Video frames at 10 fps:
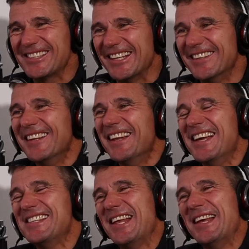
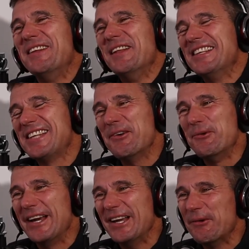Is that a
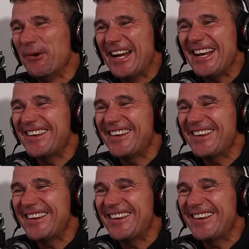redhead